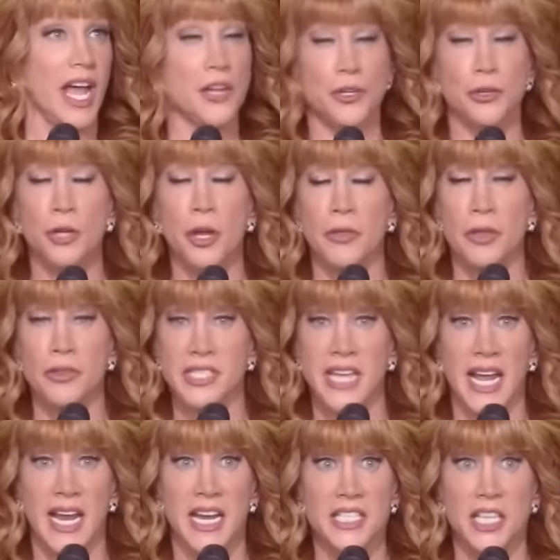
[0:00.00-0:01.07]
and you know
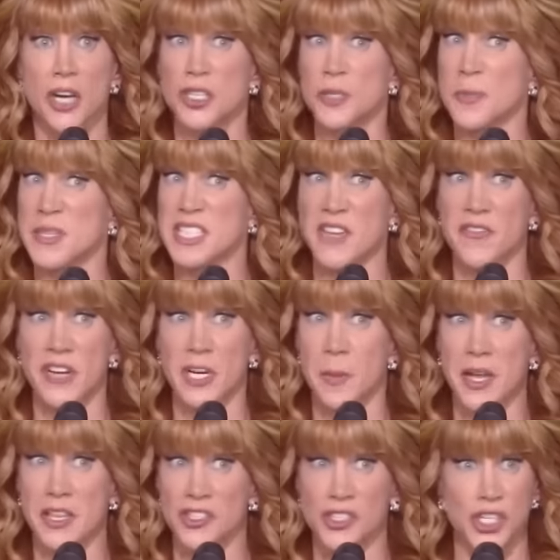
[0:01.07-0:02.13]
those gays are specific
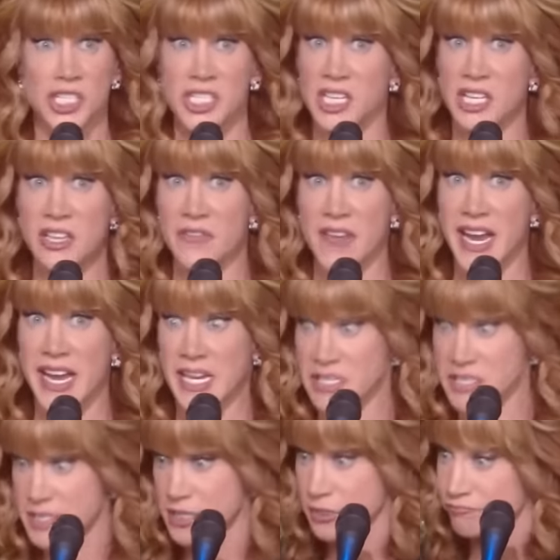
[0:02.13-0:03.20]
about chiseling the
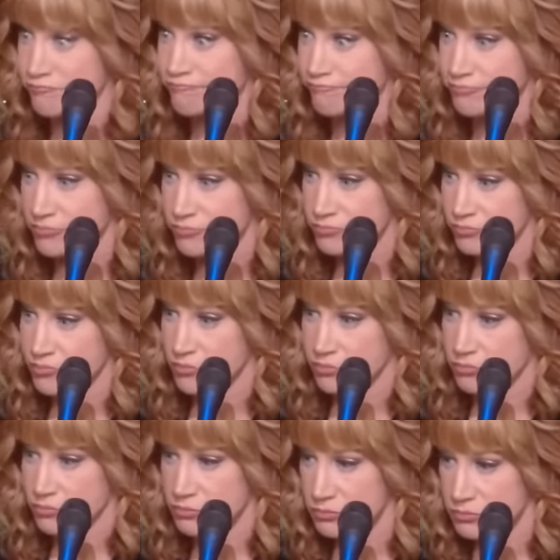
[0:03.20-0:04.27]
veins.
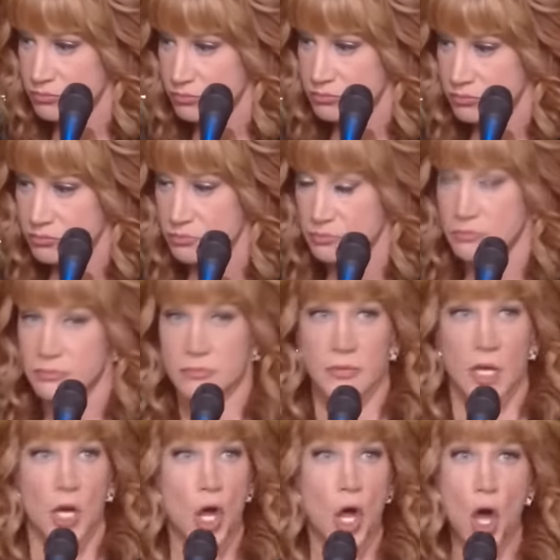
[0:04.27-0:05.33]

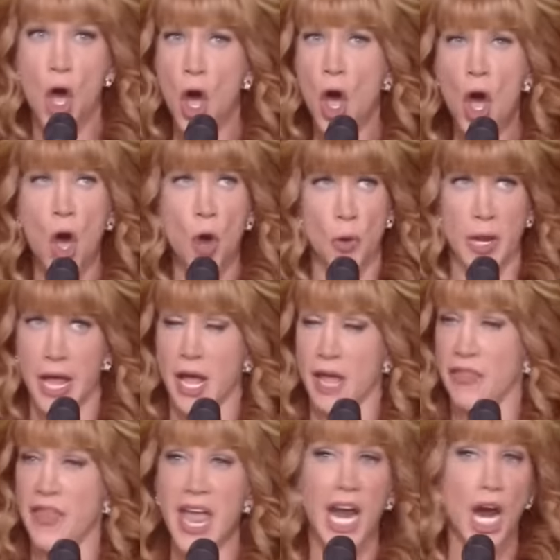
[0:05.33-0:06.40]
oh,
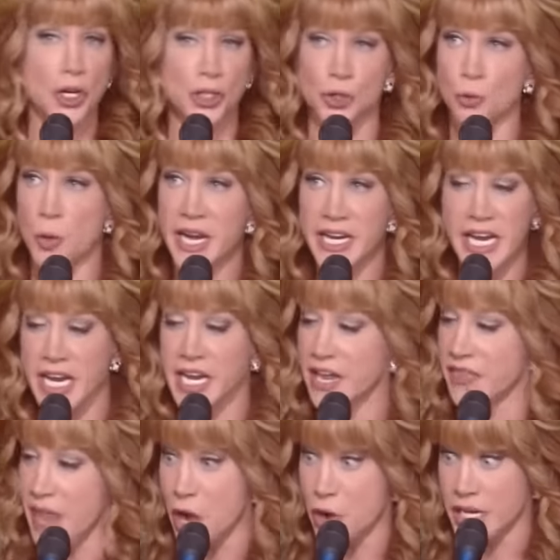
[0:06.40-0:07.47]
yeah. They are
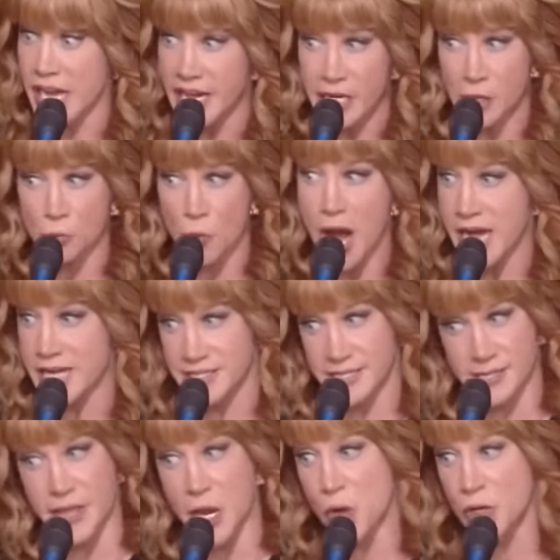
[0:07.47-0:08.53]
tweaking and they are getting it right.
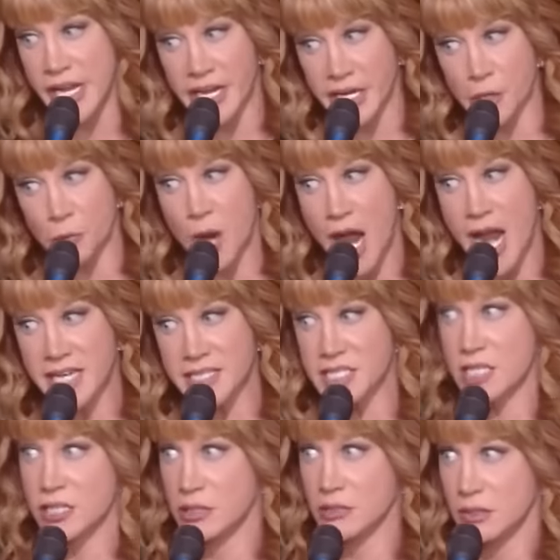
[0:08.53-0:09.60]
They are getting it
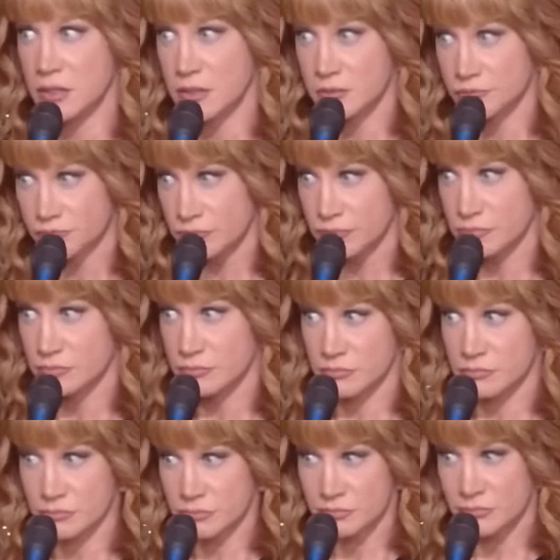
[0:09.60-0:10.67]
right.
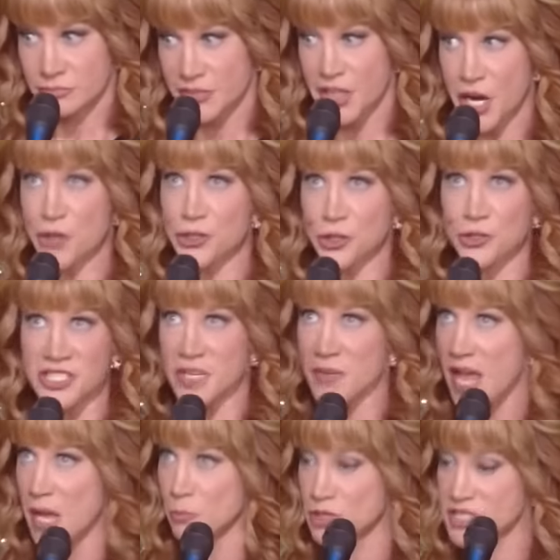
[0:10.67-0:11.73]
They are doing
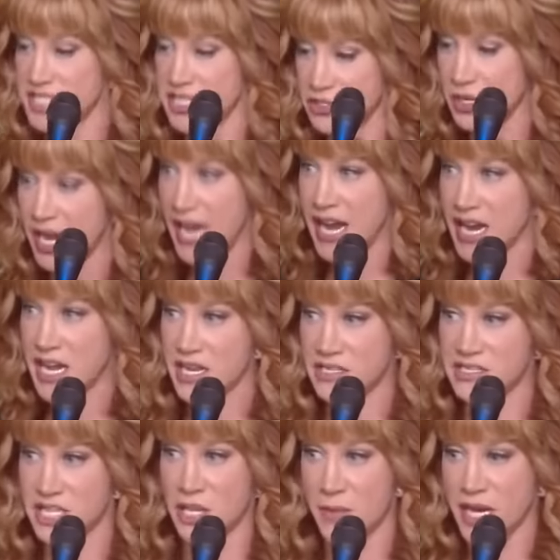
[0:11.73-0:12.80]
some Edward
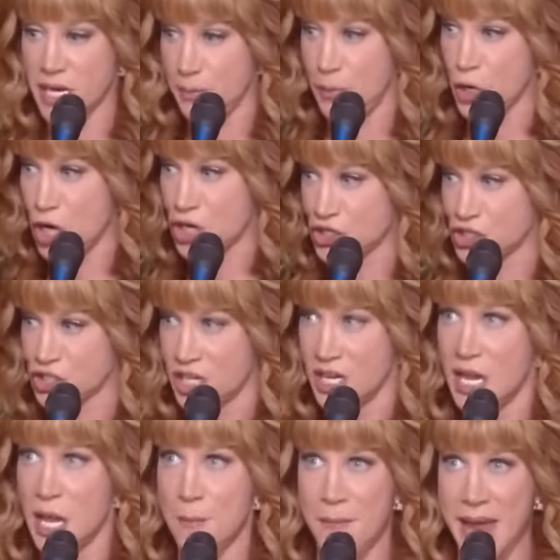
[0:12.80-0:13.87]
Scissorhands. They'll make a bush,
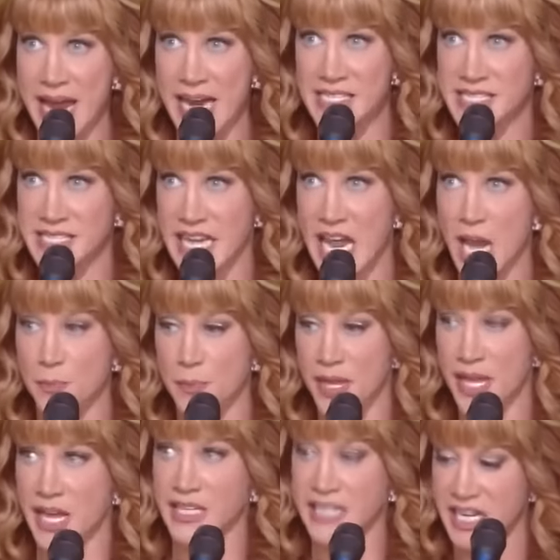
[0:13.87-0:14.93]
manscape
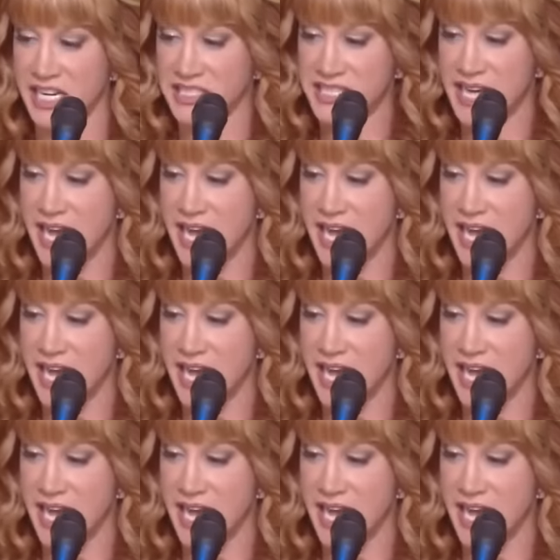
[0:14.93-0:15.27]
it, get a